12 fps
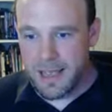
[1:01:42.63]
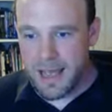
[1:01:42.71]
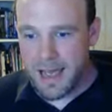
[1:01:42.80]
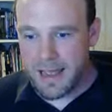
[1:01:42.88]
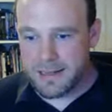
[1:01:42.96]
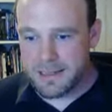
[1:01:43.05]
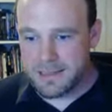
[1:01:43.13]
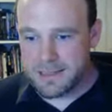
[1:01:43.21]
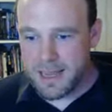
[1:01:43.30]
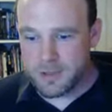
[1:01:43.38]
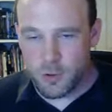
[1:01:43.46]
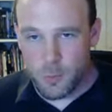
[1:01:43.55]
And
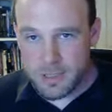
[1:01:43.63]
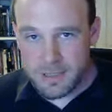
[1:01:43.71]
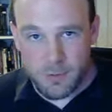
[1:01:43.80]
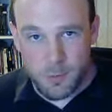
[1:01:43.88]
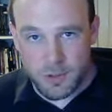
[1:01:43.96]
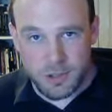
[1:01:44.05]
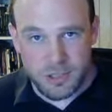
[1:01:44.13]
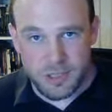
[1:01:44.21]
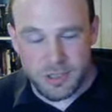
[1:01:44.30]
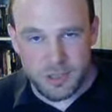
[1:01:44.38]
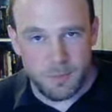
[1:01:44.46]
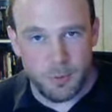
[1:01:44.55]
as always, if you want
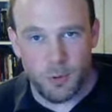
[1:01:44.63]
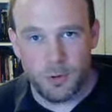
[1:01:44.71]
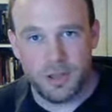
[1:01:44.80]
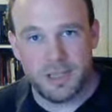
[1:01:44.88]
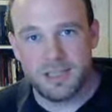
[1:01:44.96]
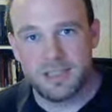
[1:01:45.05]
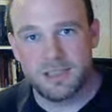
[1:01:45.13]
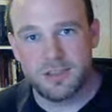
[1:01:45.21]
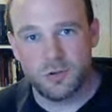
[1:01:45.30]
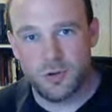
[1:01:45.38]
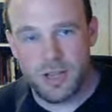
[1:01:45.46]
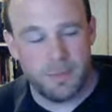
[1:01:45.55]
to support this
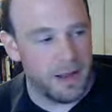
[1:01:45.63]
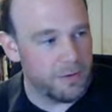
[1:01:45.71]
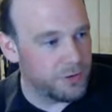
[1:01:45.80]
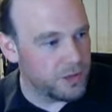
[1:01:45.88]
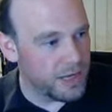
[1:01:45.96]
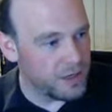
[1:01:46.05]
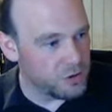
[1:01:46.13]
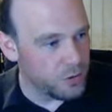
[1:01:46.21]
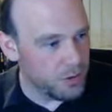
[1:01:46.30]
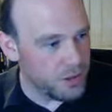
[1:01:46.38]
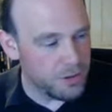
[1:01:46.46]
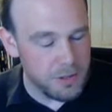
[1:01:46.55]
stream and everything that I do, you
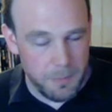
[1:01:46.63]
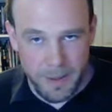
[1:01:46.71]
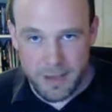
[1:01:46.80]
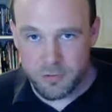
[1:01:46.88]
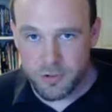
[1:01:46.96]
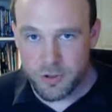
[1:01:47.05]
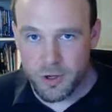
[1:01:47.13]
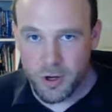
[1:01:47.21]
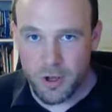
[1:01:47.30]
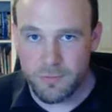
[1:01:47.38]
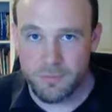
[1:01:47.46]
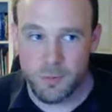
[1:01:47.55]
can go to
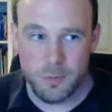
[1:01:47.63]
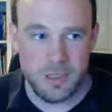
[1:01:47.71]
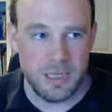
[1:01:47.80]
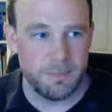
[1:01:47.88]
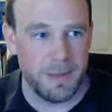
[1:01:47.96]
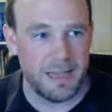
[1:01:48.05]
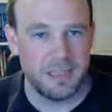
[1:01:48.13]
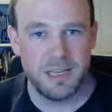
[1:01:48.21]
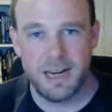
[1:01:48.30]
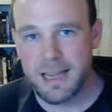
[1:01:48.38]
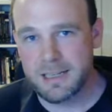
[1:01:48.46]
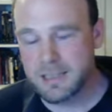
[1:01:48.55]
patreon.com forward slash
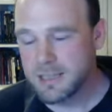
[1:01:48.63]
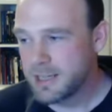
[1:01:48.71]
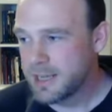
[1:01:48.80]
bastionland.